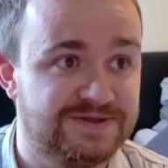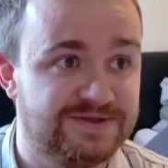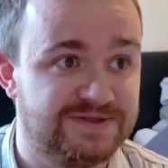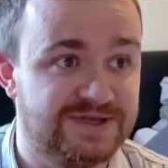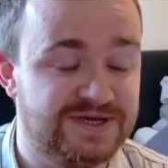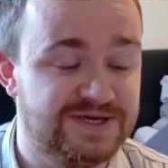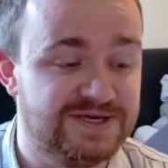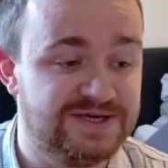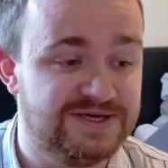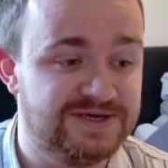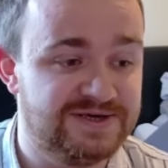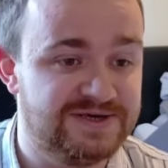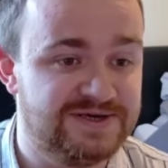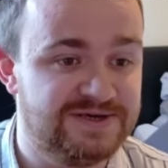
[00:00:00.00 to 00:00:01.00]

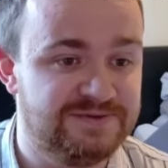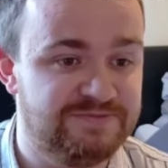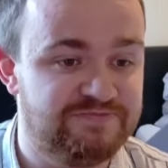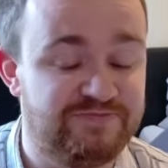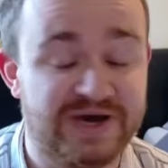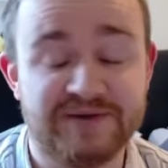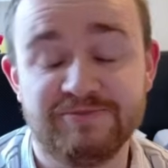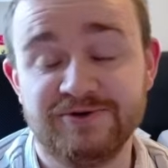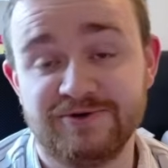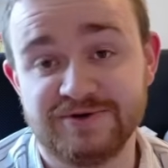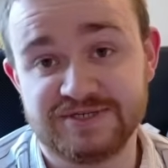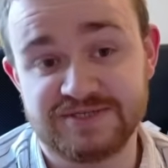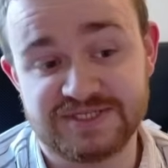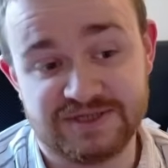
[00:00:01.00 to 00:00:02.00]
The Beckman
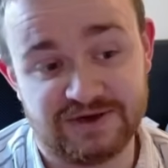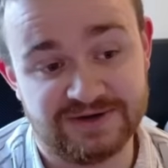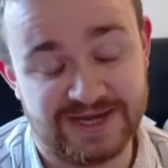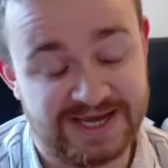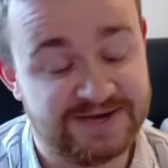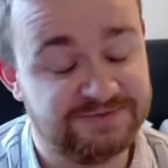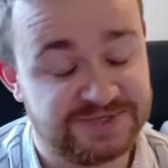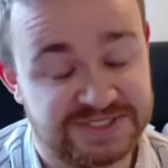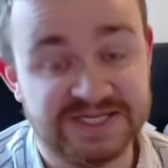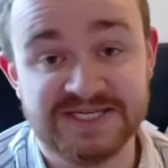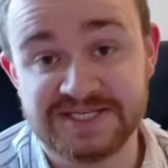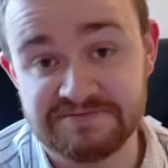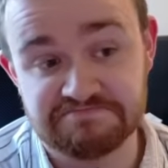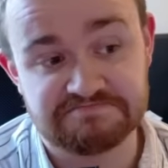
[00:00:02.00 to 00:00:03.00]
on 8 was
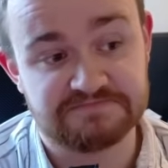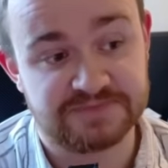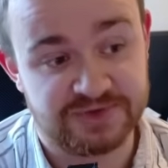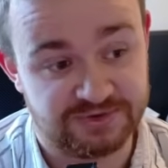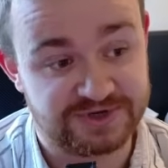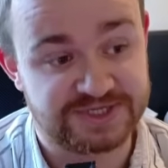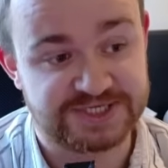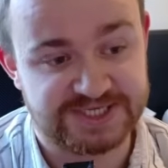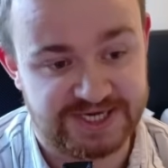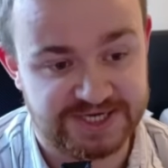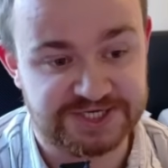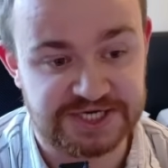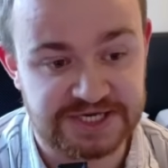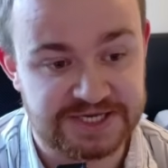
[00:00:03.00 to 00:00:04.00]
decent. Got rid of the
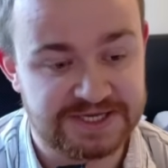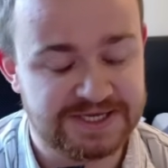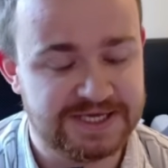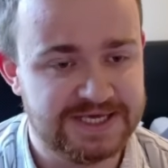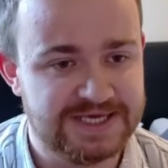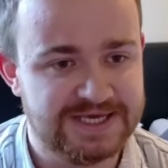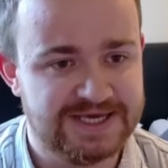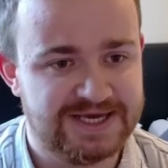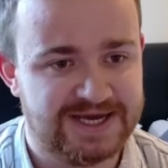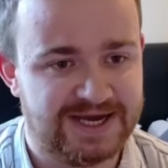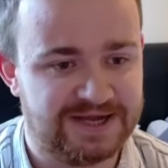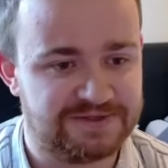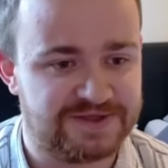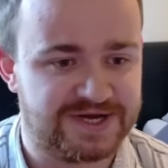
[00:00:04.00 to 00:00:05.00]
Sanji.
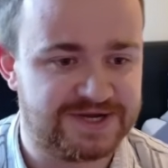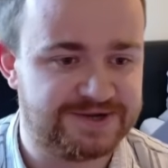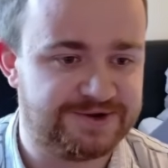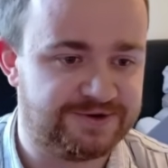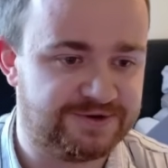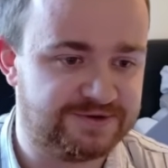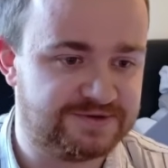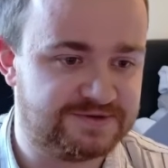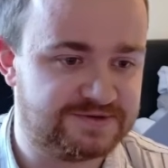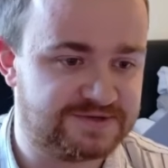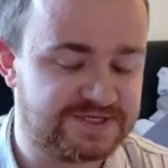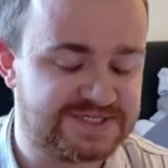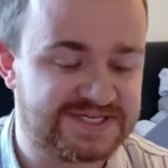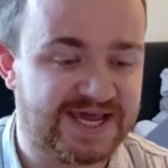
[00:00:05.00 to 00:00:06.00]
And then
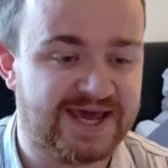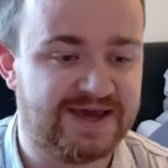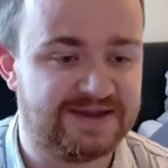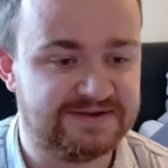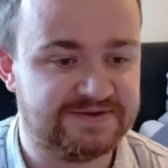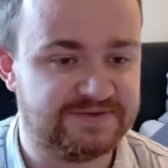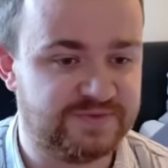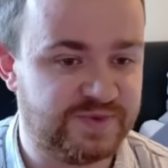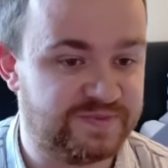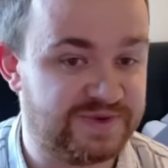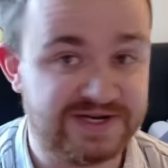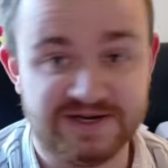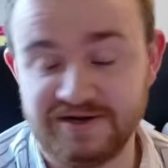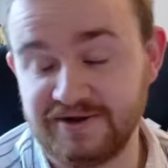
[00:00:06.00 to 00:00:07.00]
on 10, we
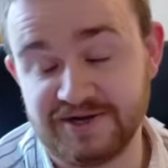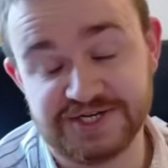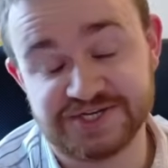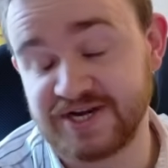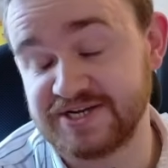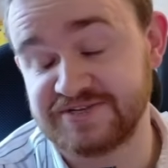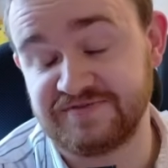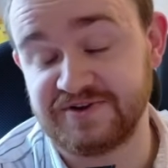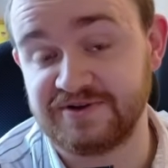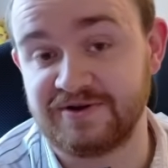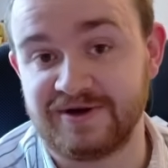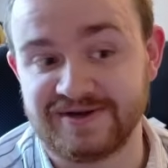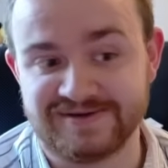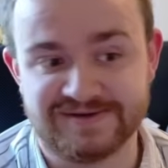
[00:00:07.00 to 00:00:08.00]
played a 9 Shanks for
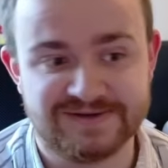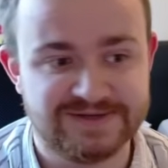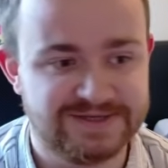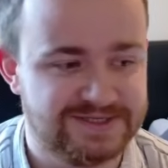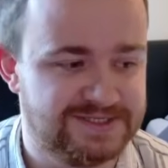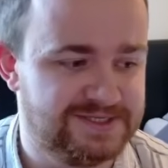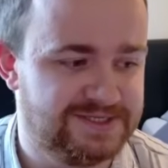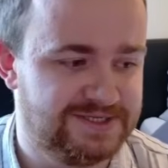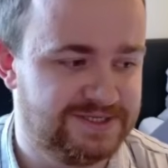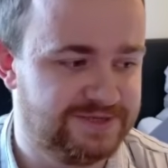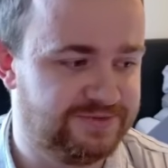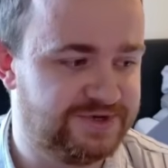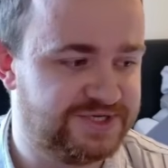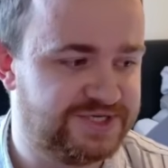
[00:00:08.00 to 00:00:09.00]
9.
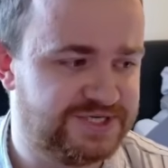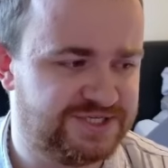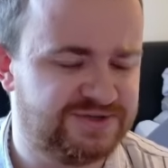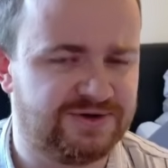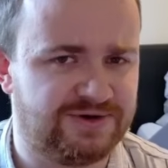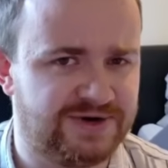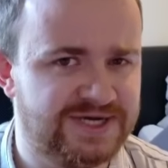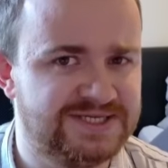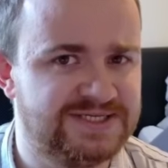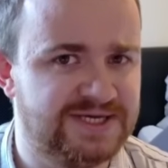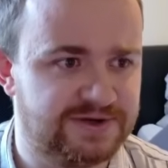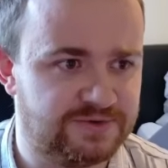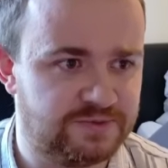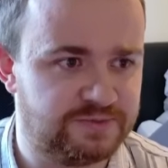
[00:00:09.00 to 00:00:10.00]
Which is not
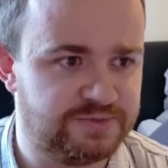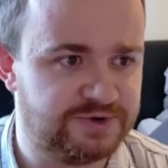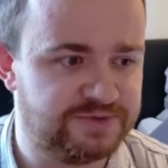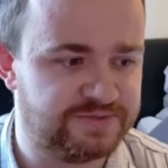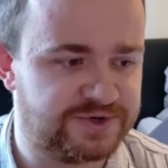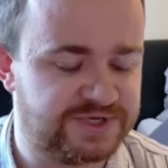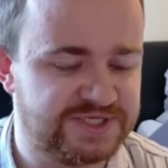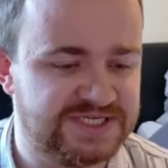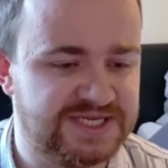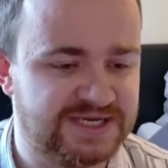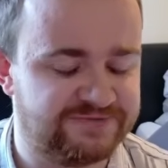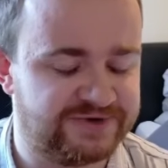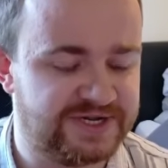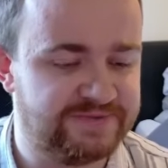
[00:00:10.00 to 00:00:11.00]
ideal, but because he
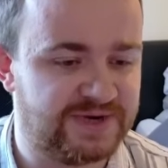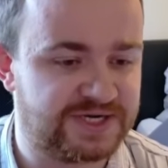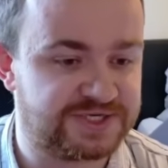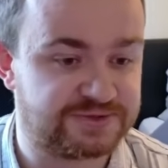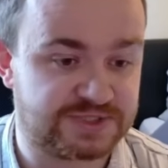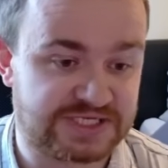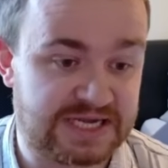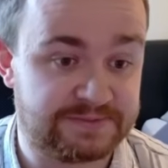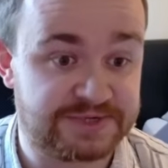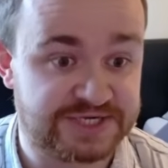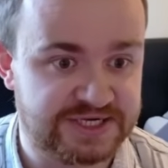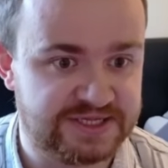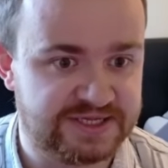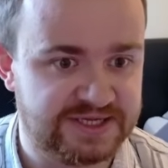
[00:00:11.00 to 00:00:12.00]
hadn't really managed to establish
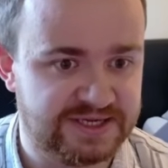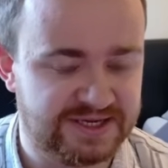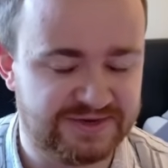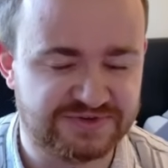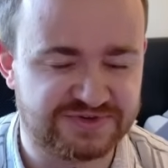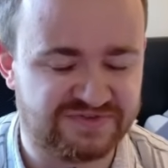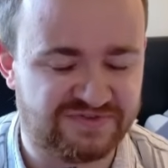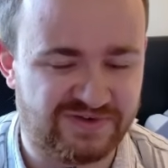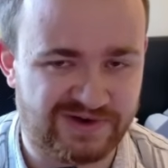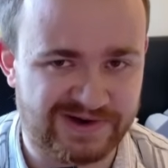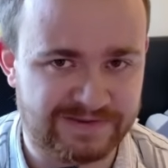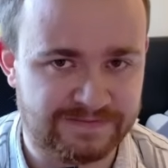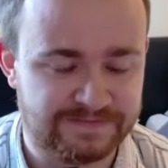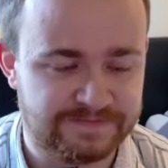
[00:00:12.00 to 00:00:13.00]
anything, it was
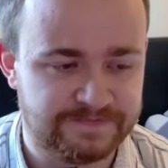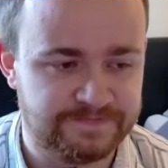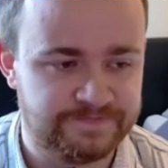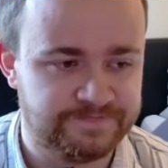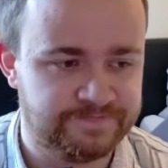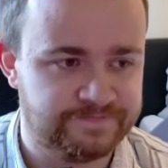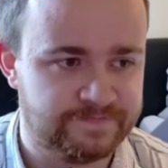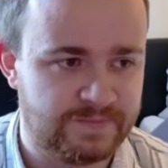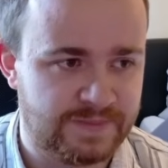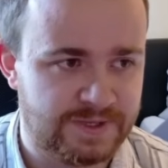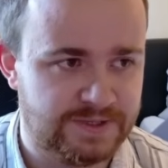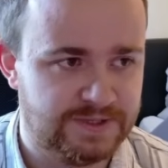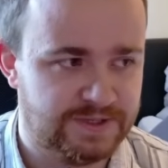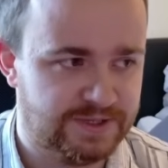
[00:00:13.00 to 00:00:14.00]
fine.
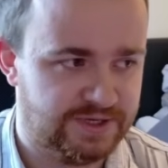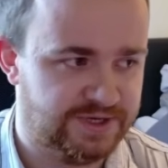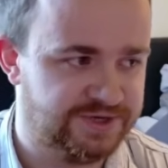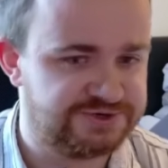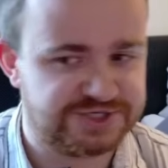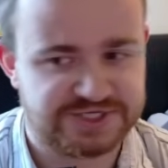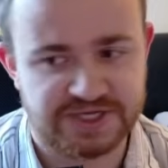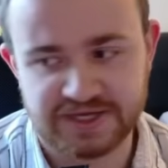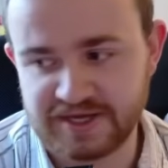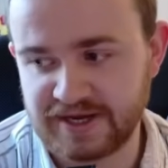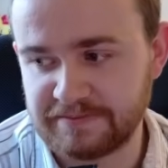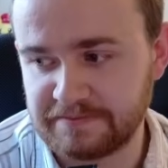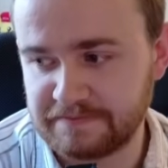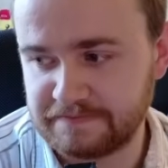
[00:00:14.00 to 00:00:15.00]
Interesting game.